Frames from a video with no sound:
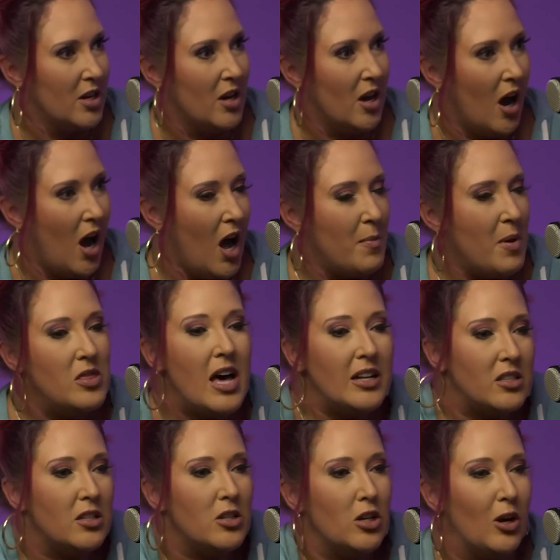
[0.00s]
And
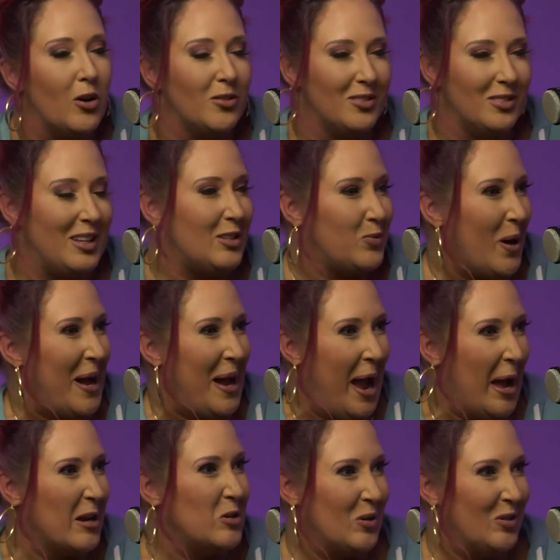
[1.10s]
that's why I
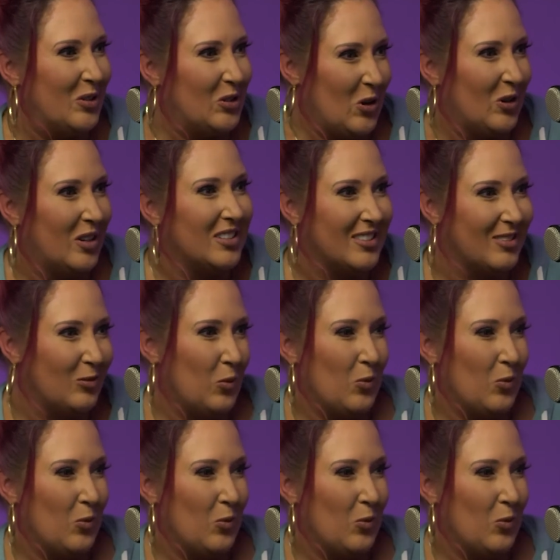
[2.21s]
had you on the show, because